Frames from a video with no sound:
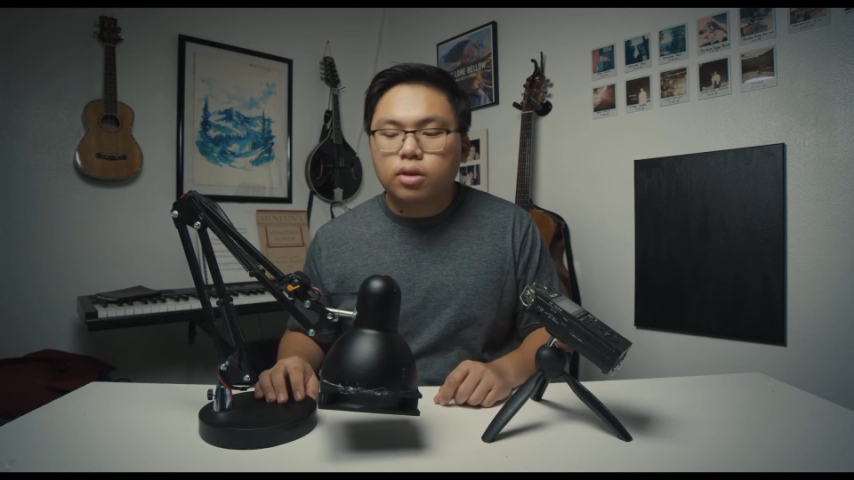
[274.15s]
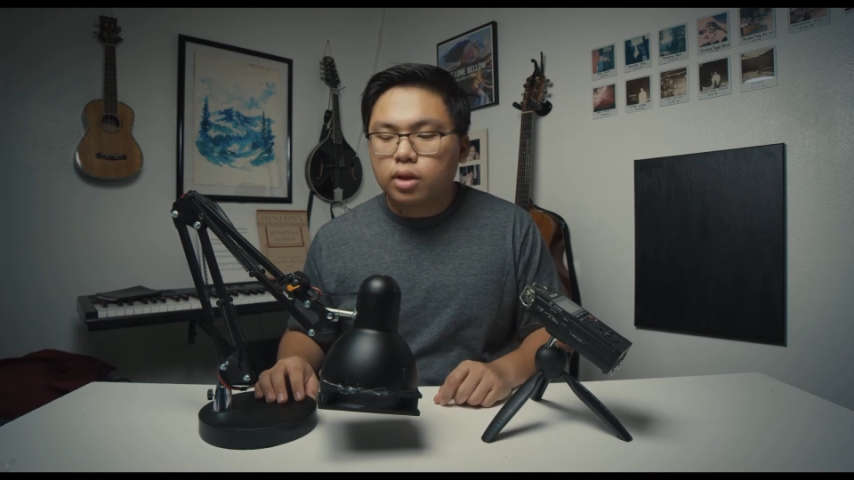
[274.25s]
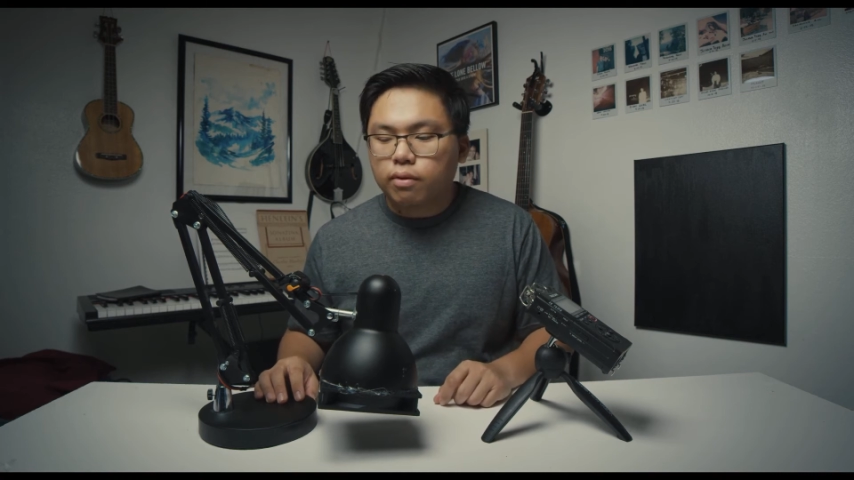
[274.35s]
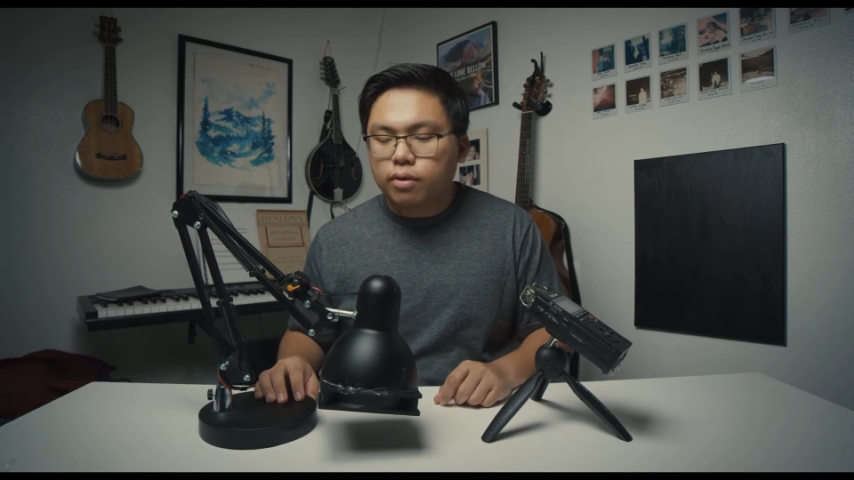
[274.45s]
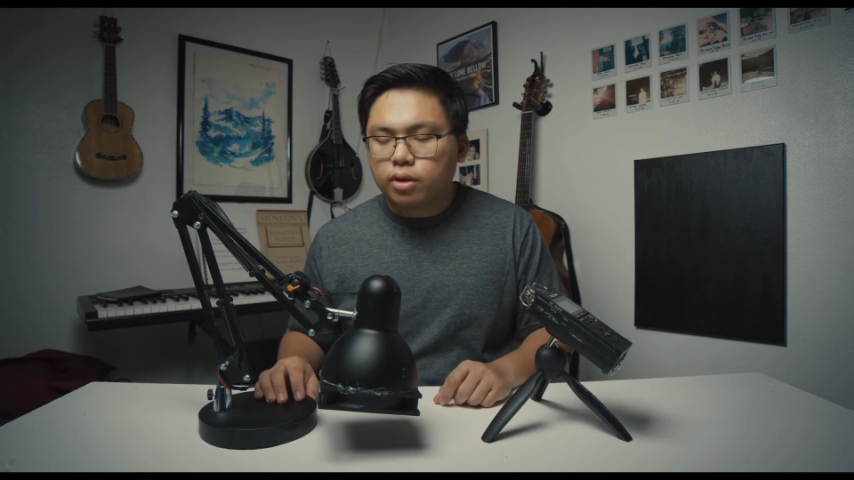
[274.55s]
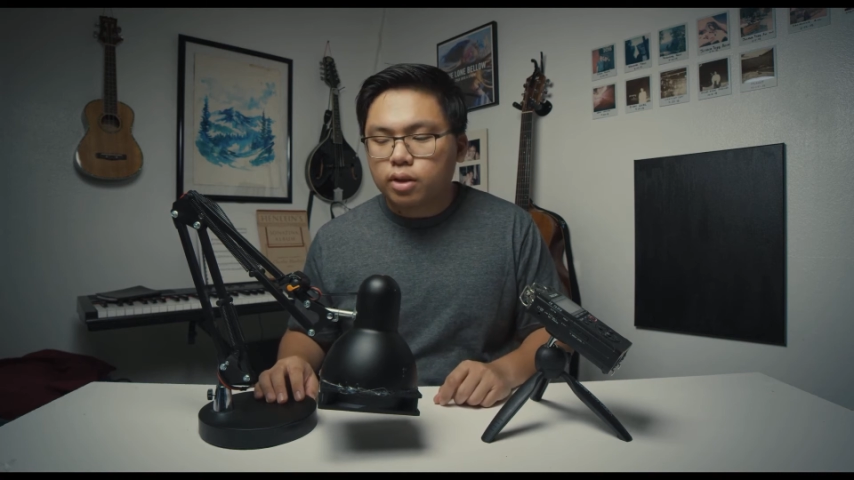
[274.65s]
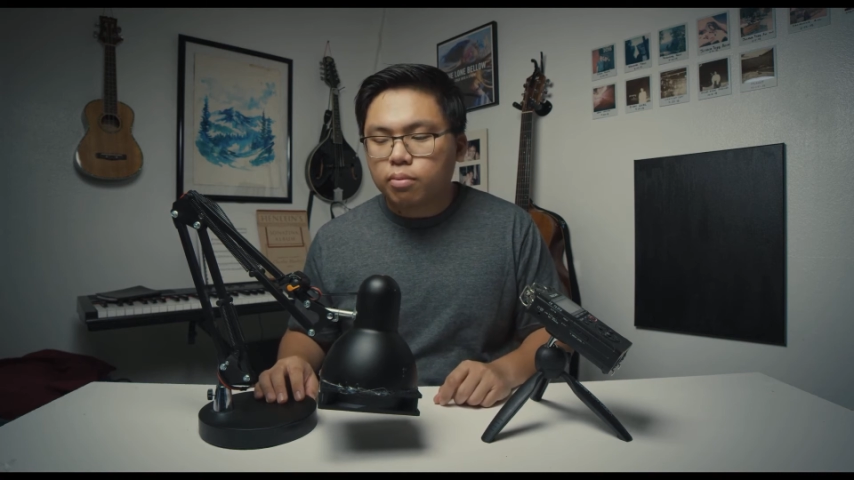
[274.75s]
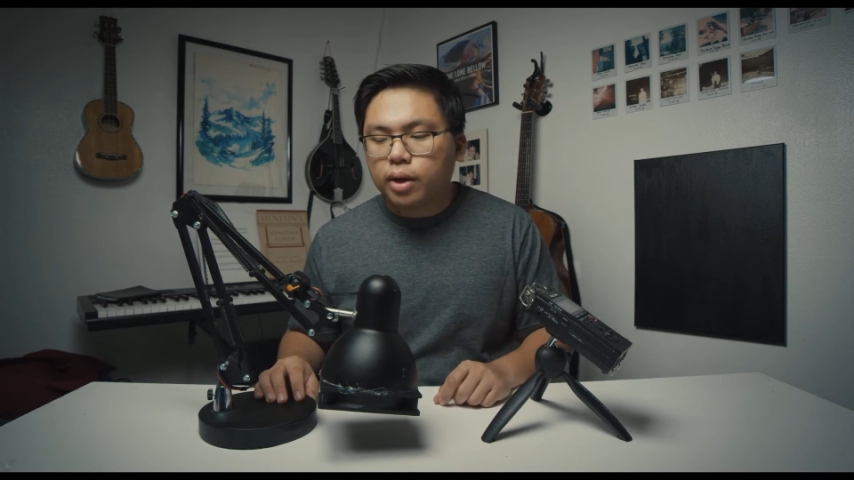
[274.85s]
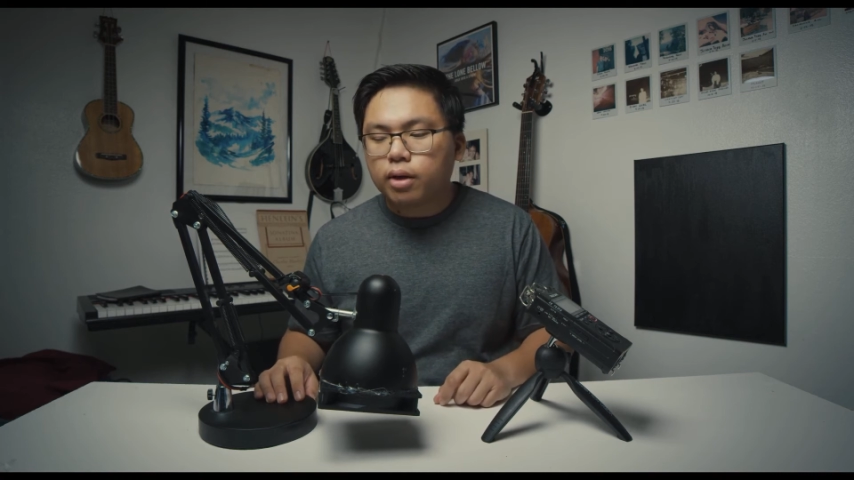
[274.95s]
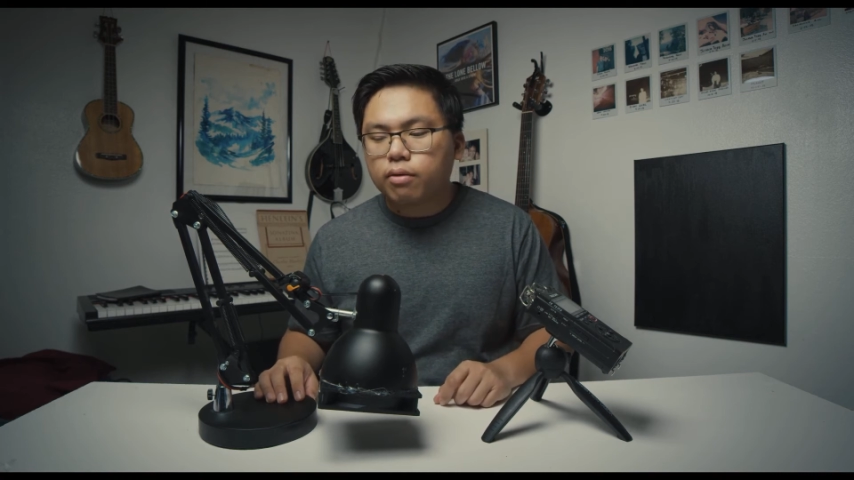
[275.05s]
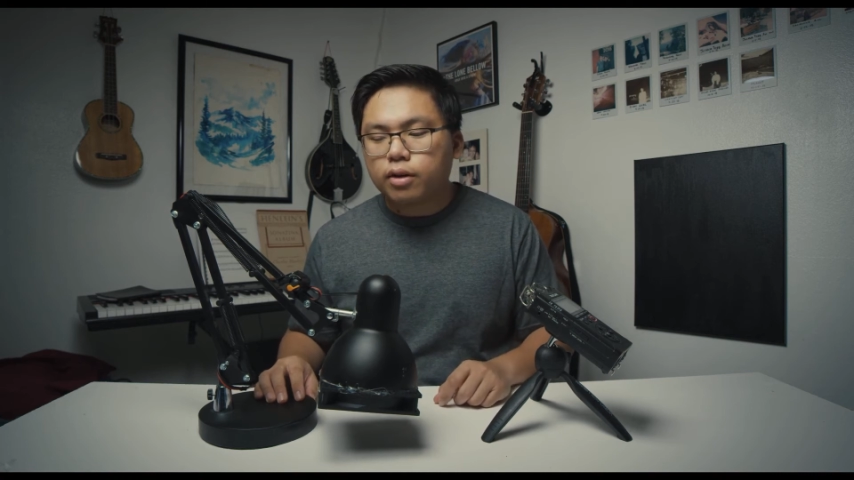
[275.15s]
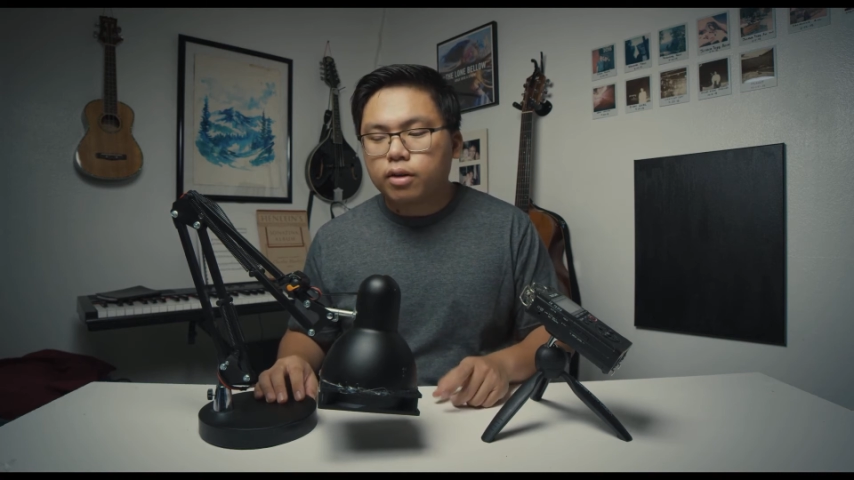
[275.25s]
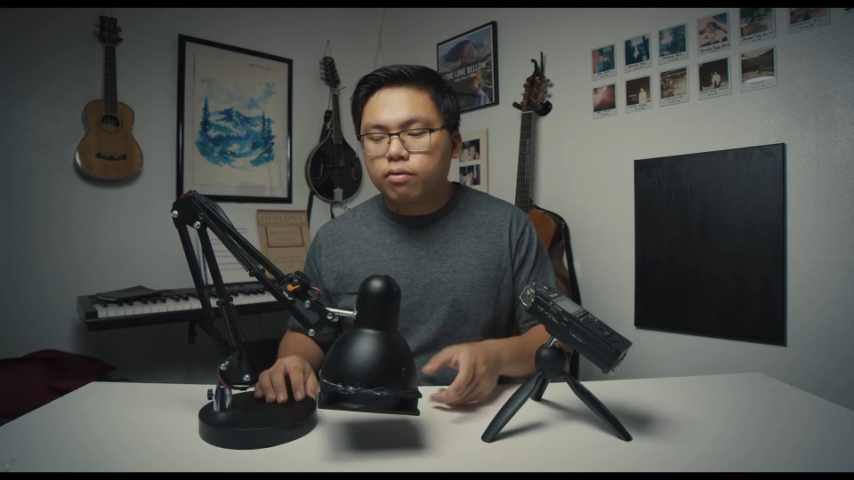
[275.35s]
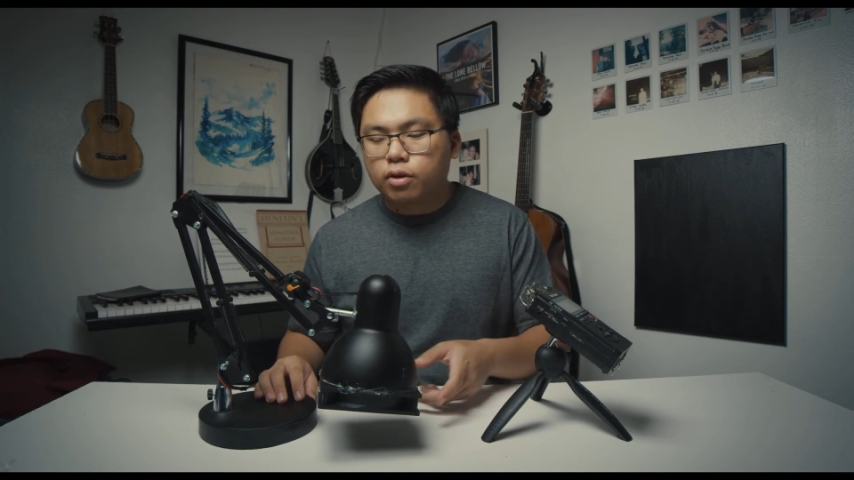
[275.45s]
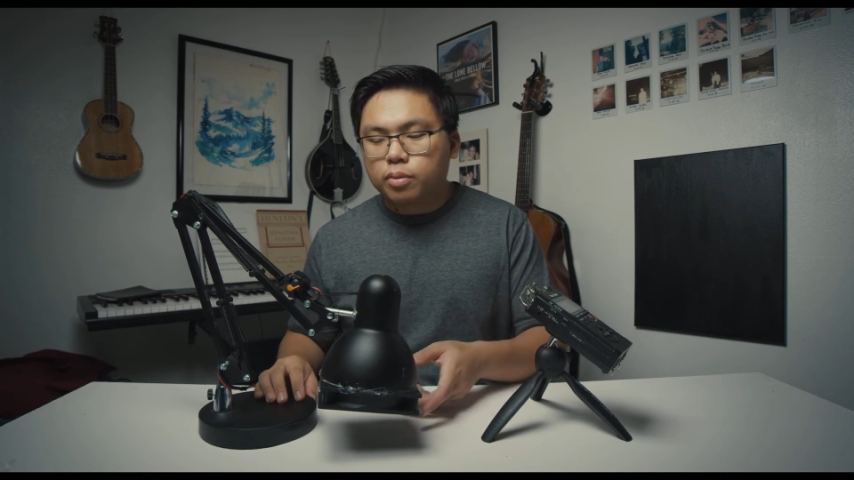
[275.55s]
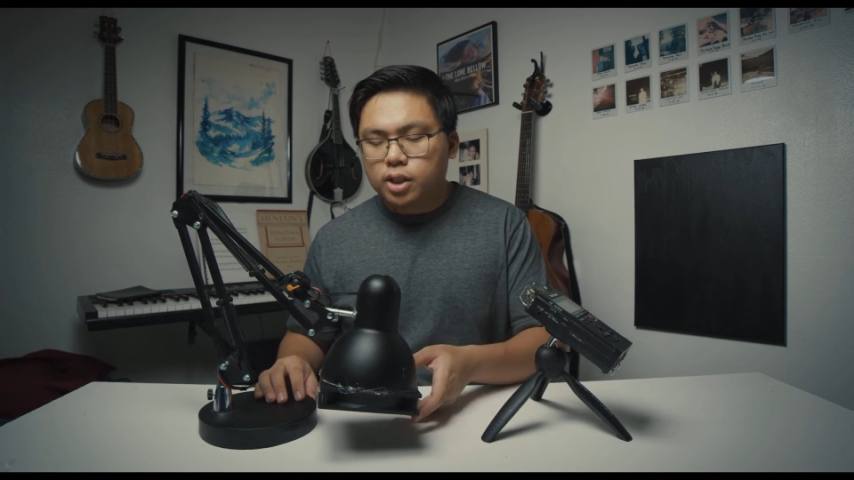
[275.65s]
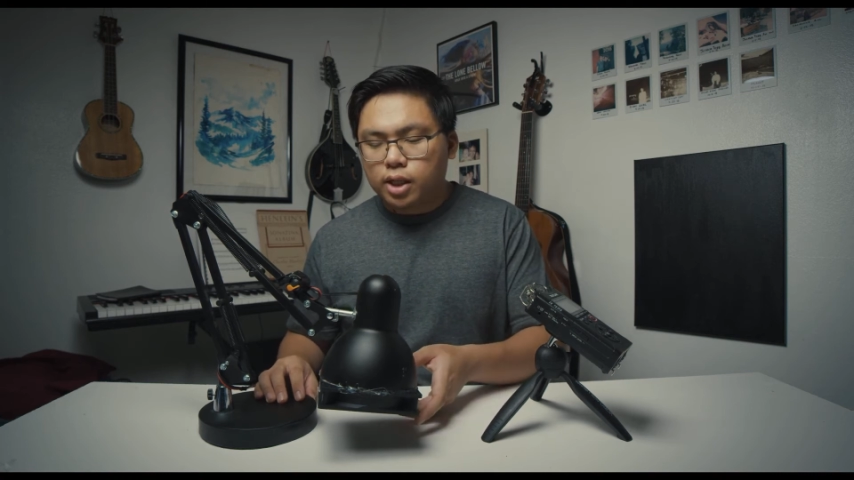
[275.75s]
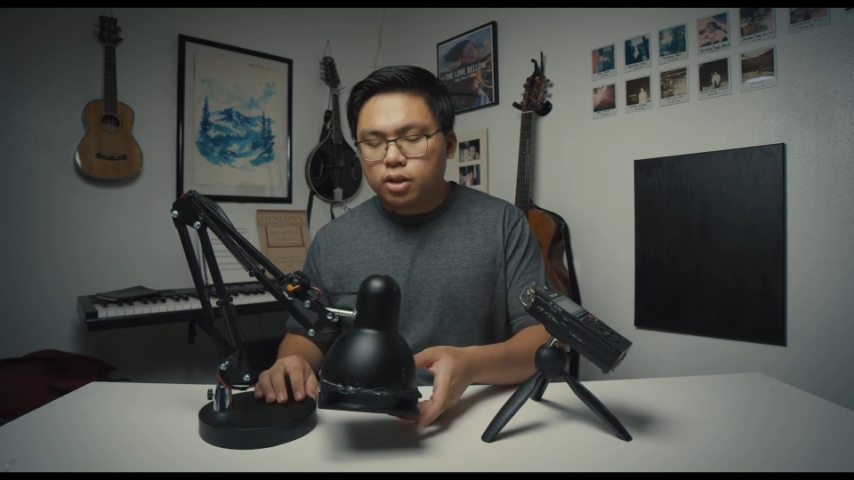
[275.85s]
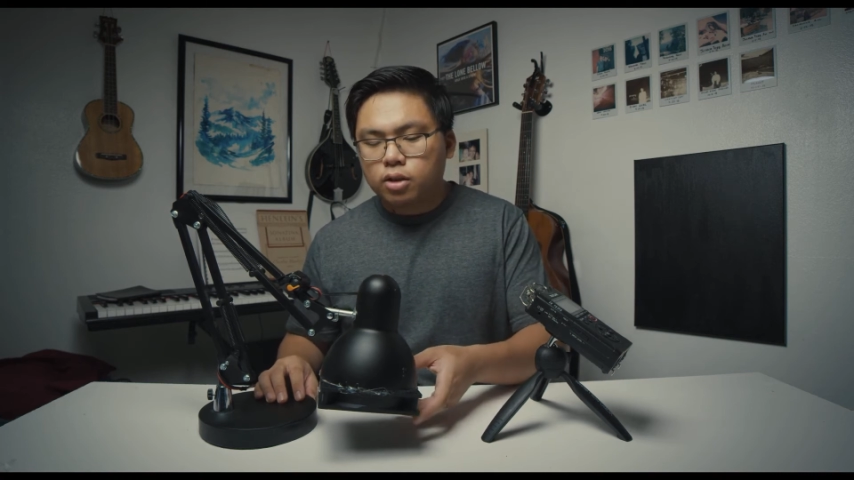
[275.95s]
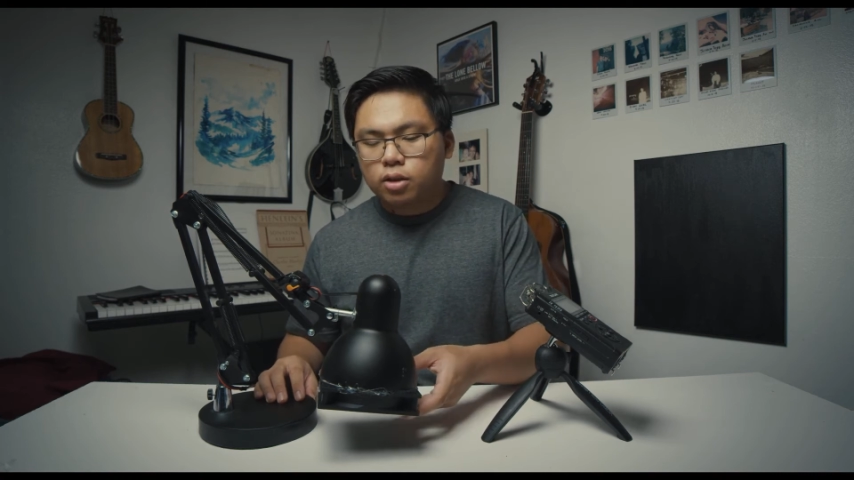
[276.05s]
definitely benefit from a
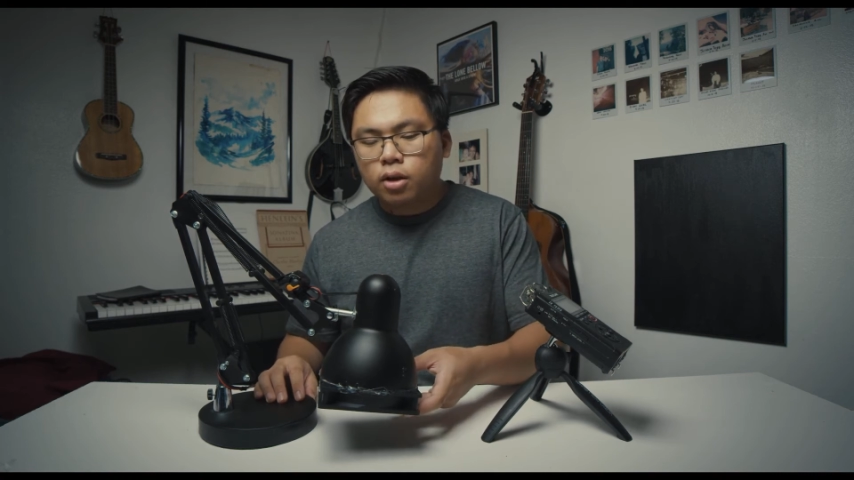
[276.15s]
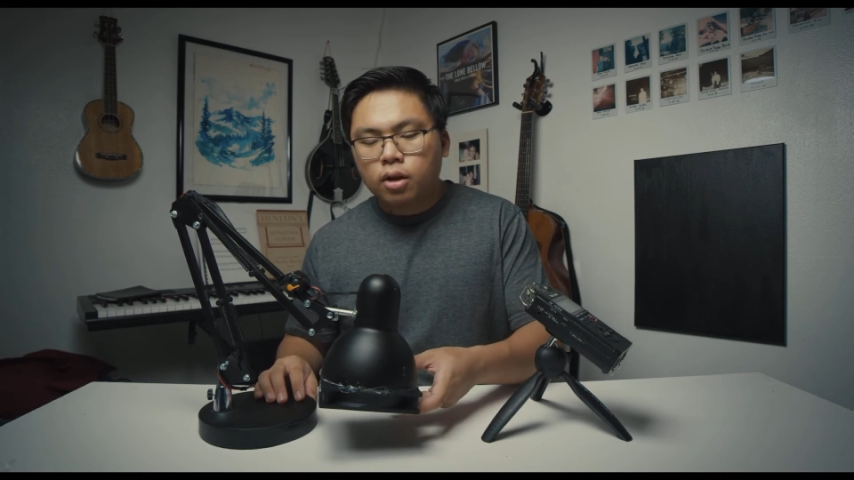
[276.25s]
change.